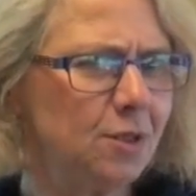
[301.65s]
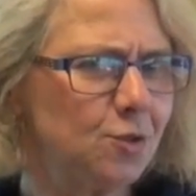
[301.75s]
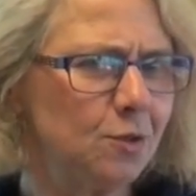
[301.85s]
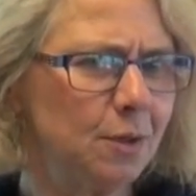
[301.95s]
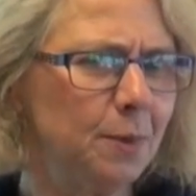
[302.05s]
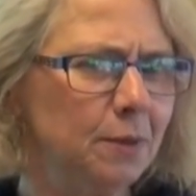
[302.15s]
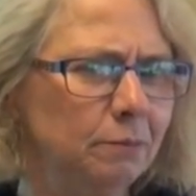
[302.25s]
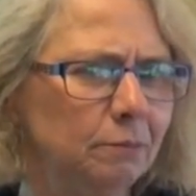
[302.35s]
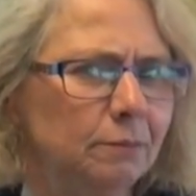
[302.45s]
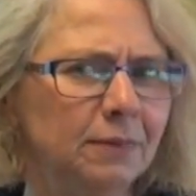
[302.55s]
that joke
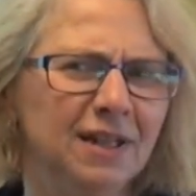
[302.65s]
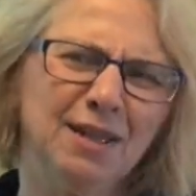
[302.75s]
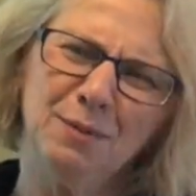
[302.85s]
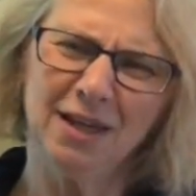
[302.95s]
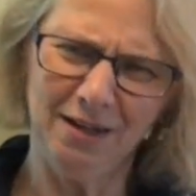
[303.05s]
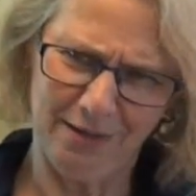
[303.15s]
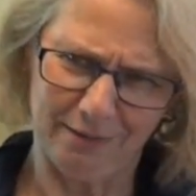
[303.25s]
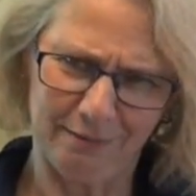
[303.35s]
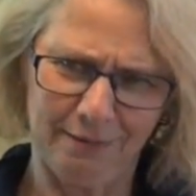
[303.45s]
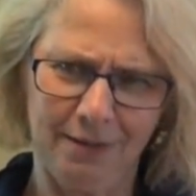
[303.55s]
about in the beginning?